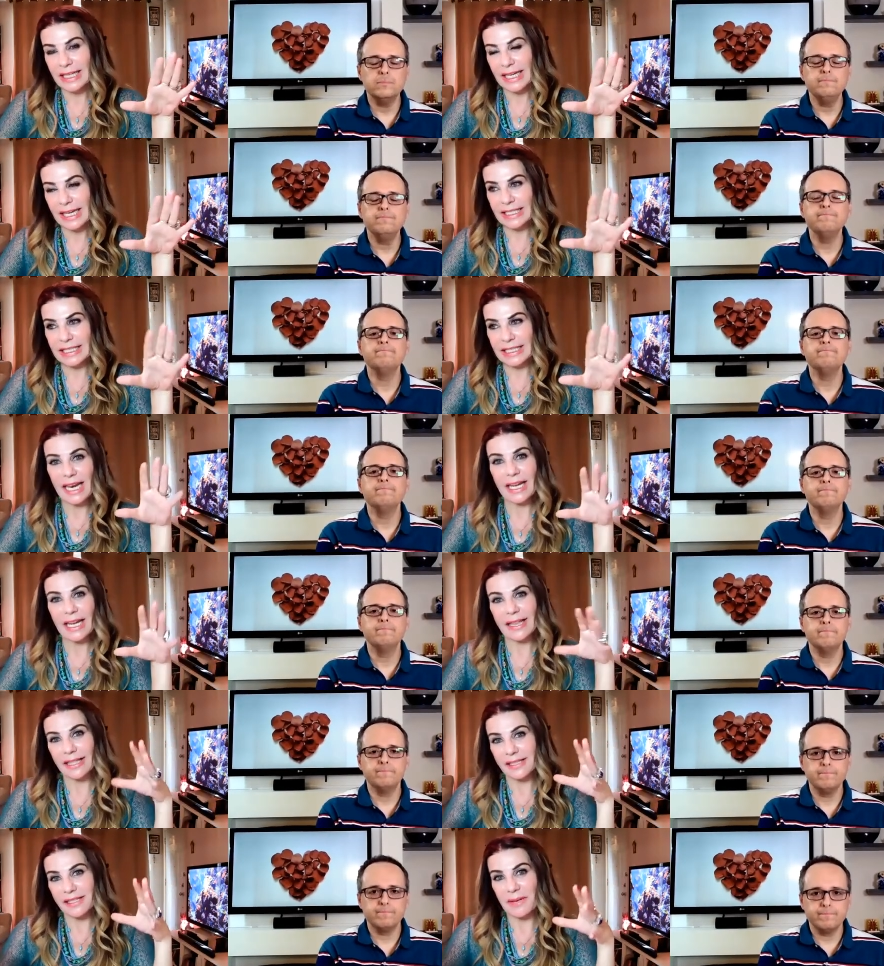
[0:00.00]
Speaker 1: It's not
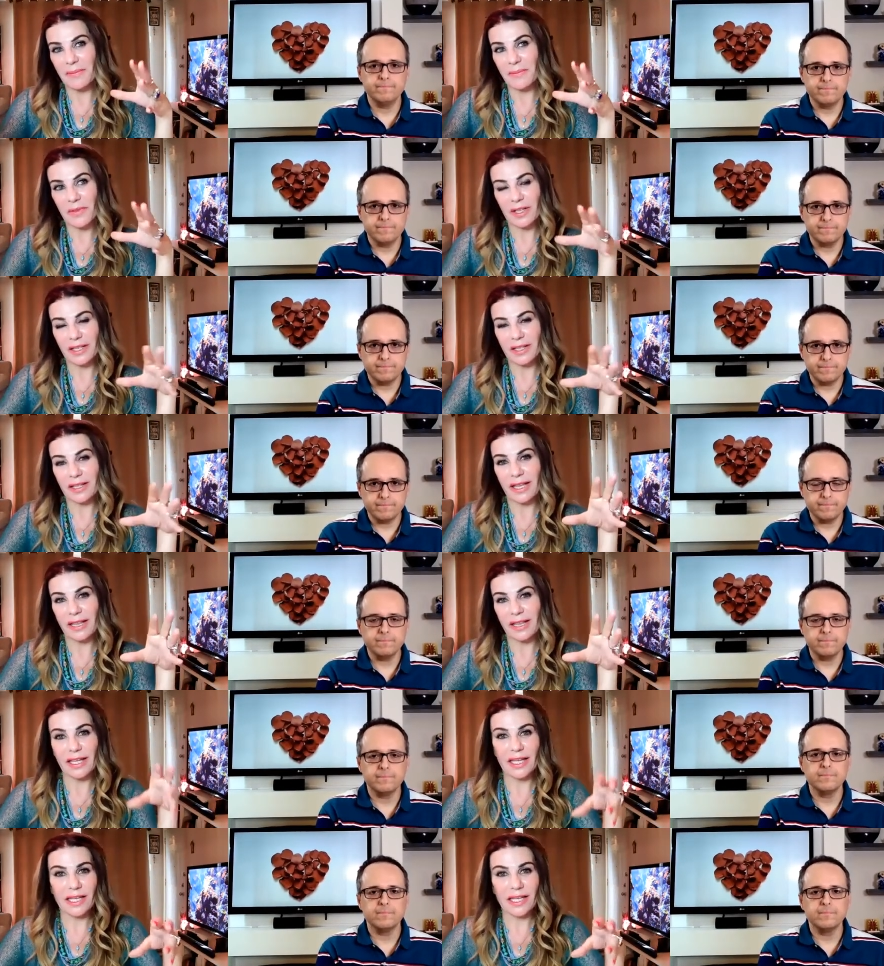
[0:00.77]
like there's something
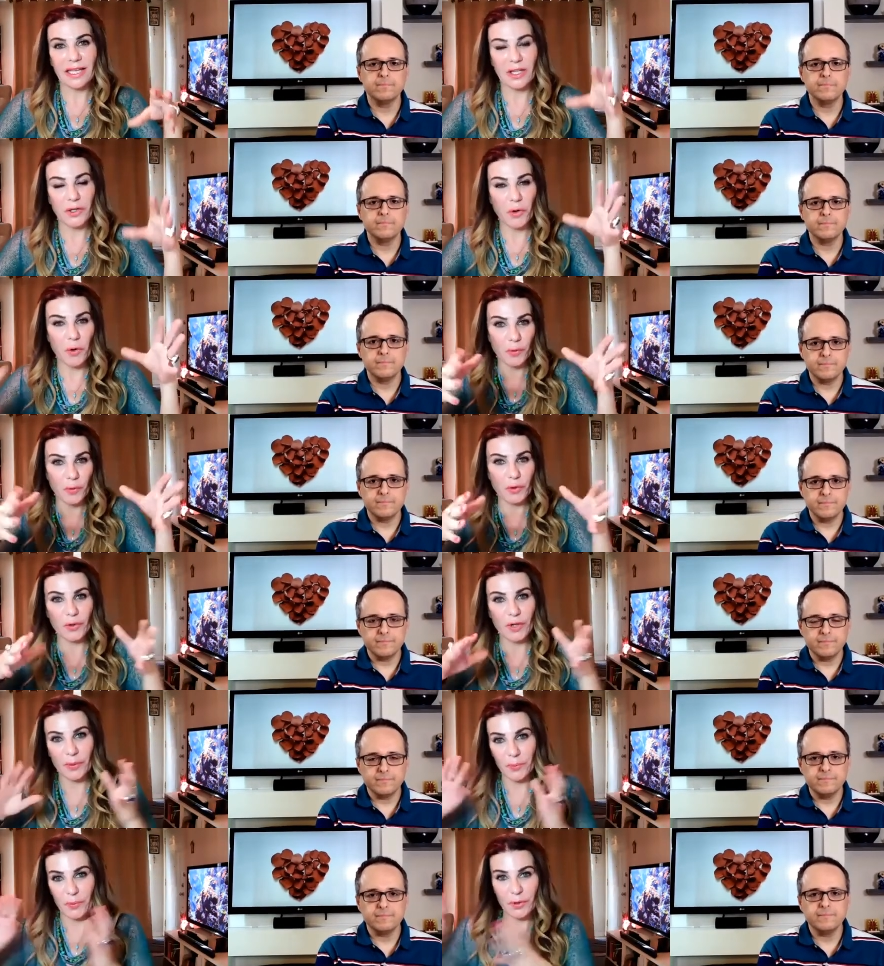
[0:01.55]
that they can own
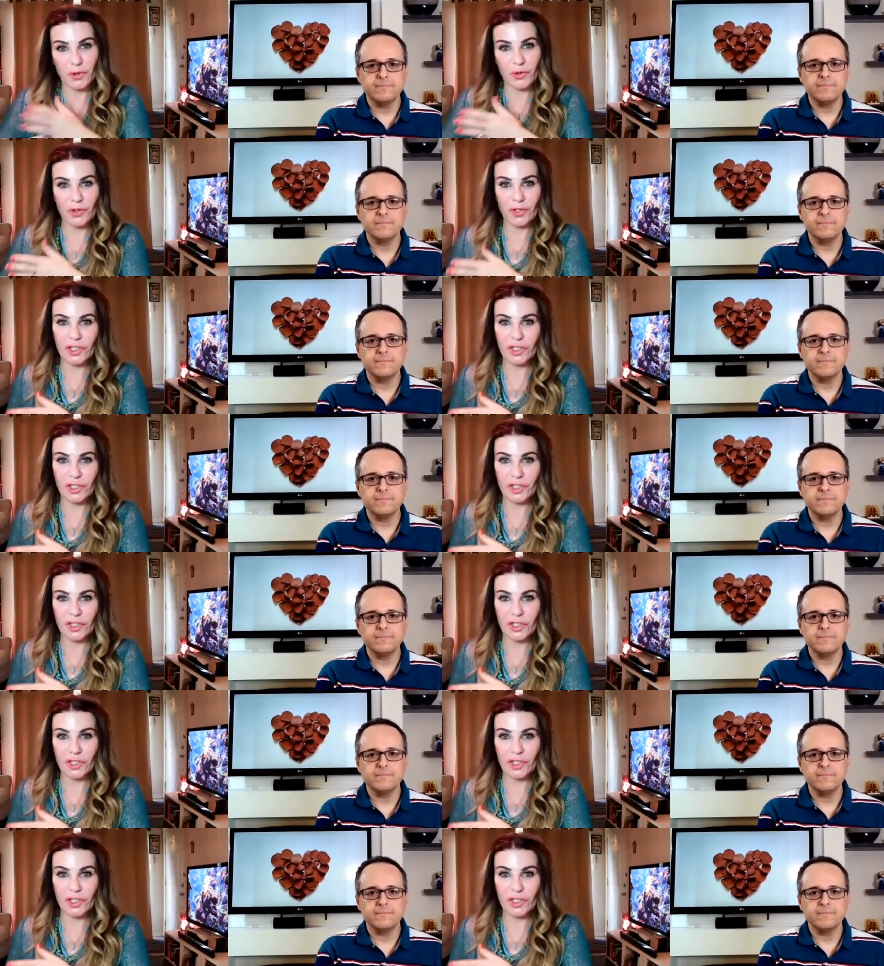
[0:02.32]
you and put you on a